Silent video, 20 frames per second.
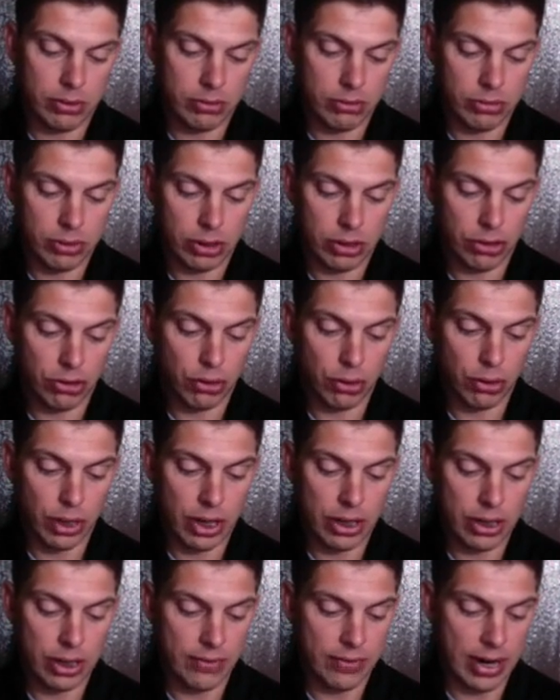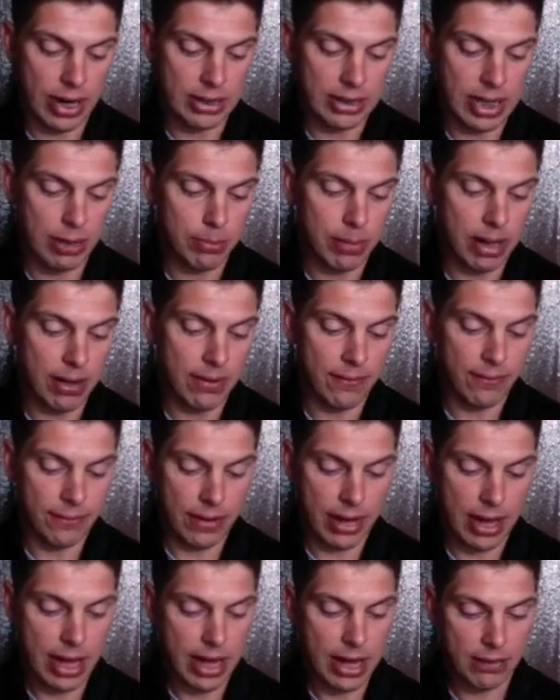to just go ahead and divide that by
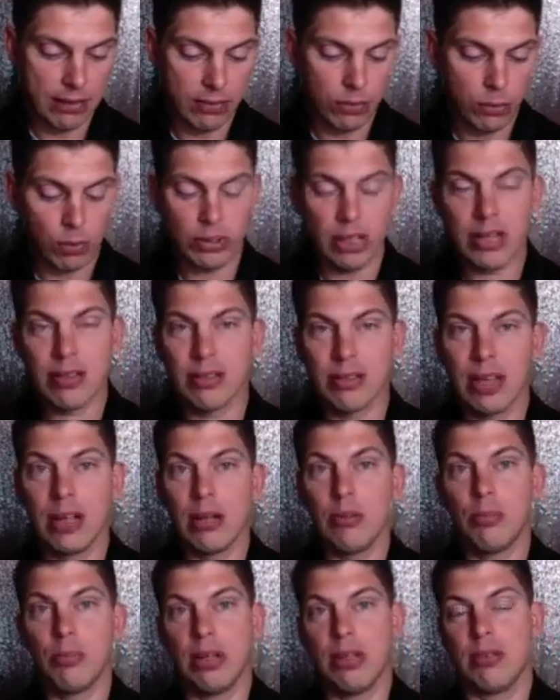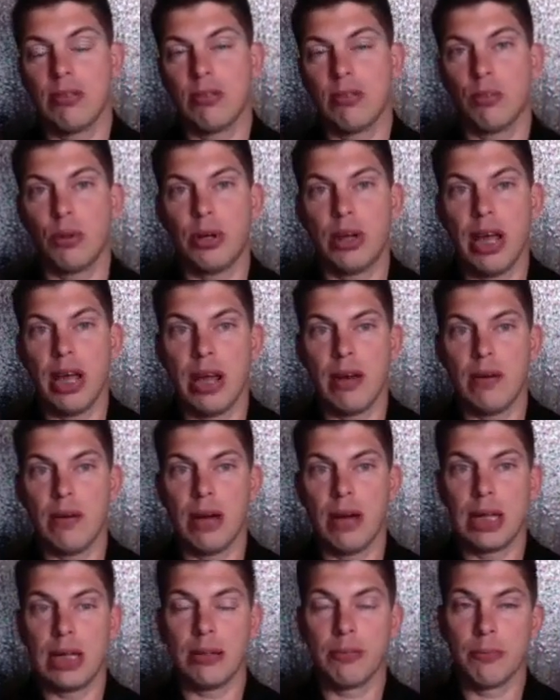5. Well, that's 10 pieces per day,
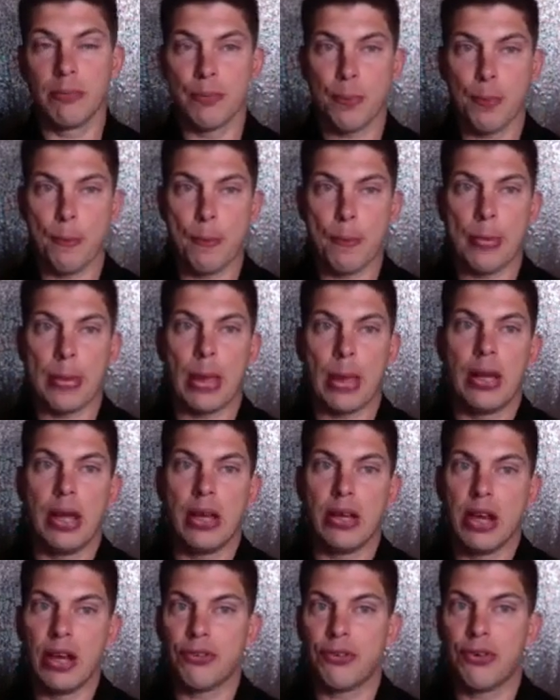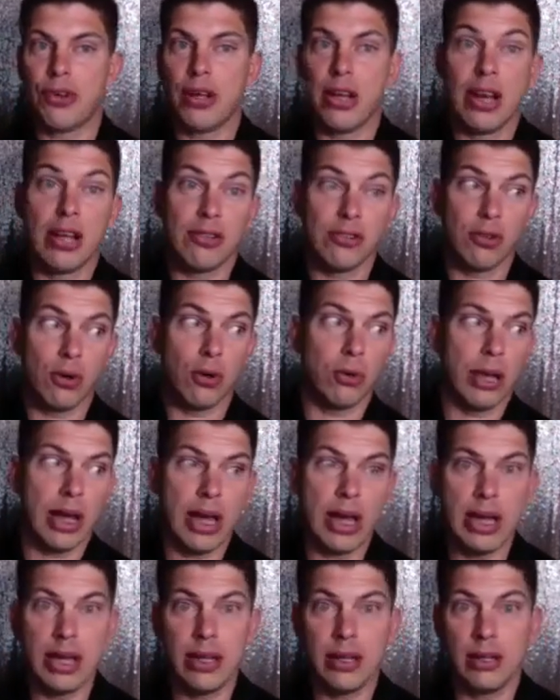right? Now, yesterday I sold
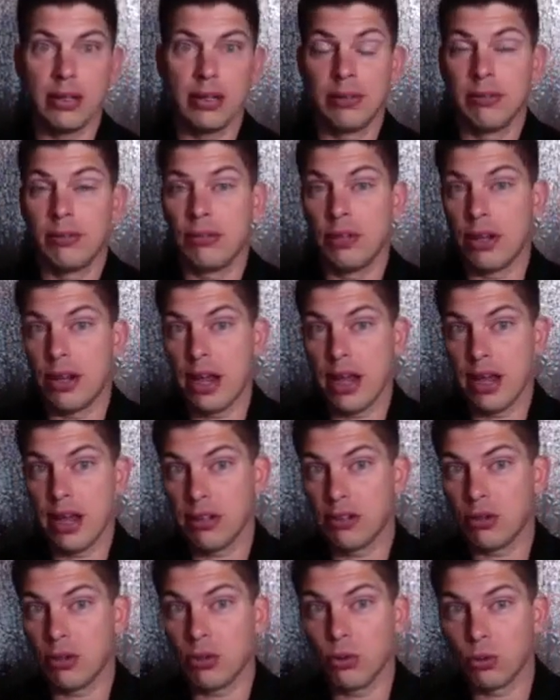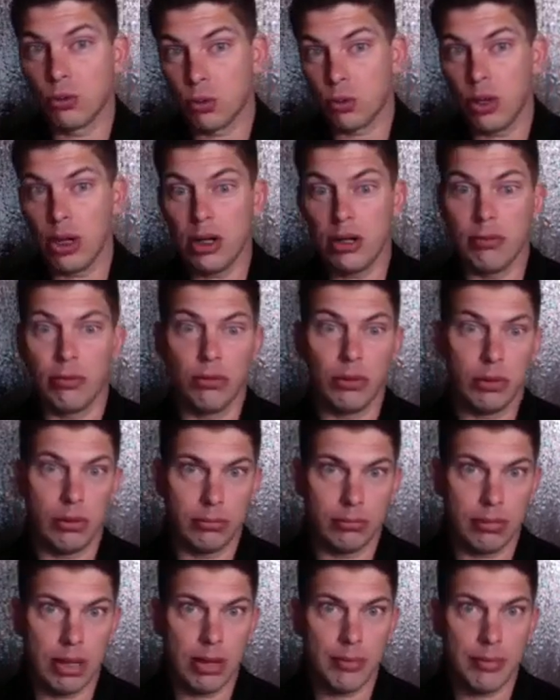8. Today I sold 12. Well,
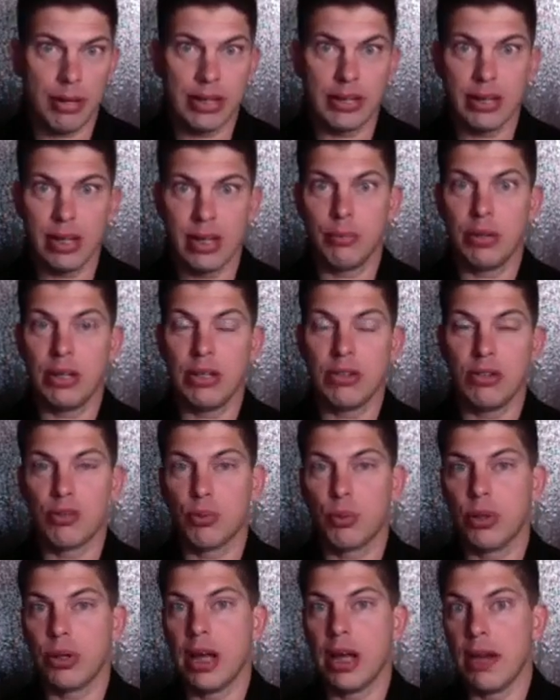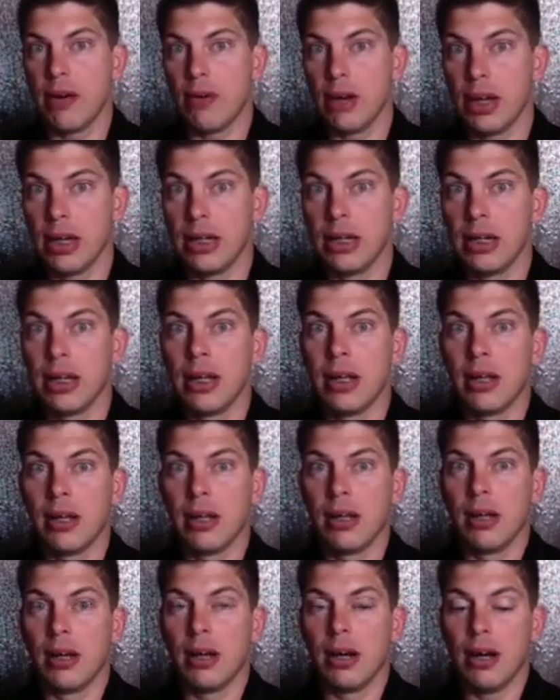I'm at 10 pieces per day, right?
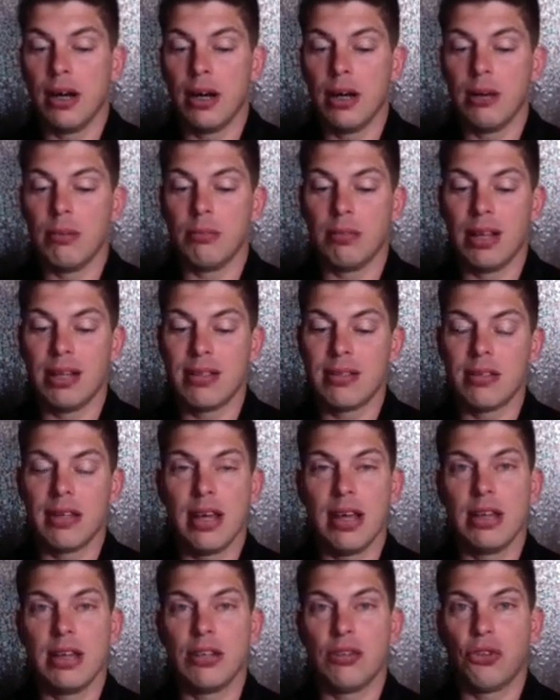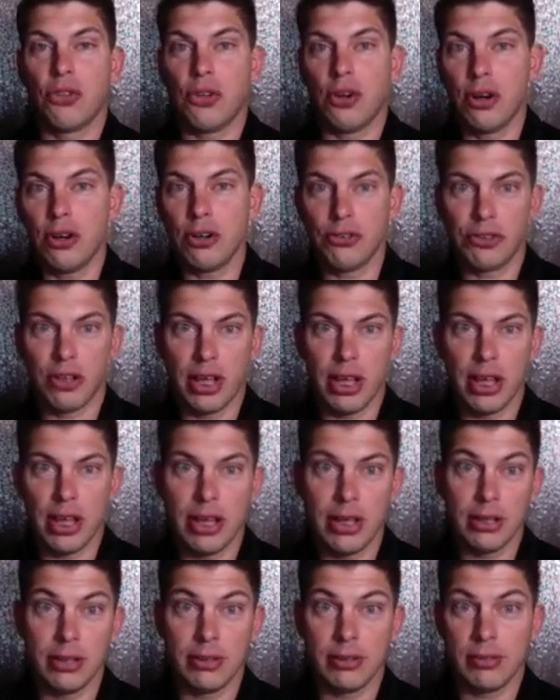Let's say it's
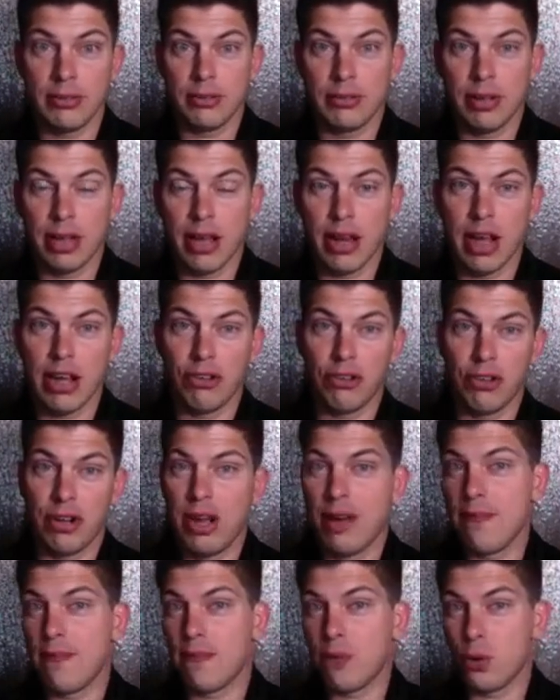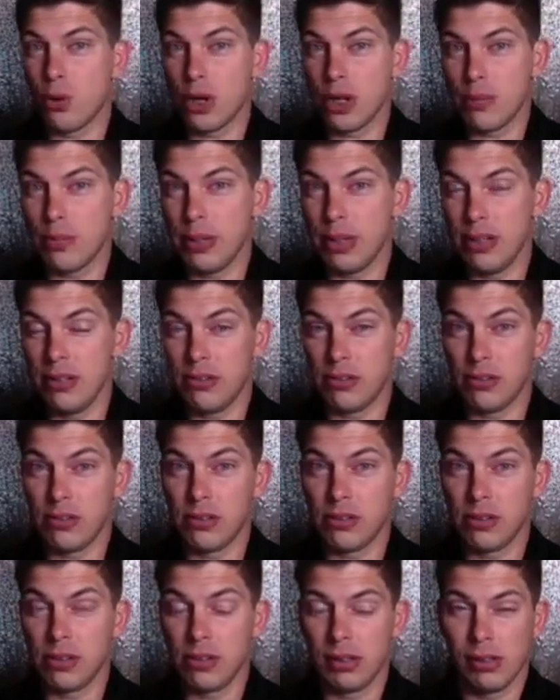Thursday and I should have 40 pieces,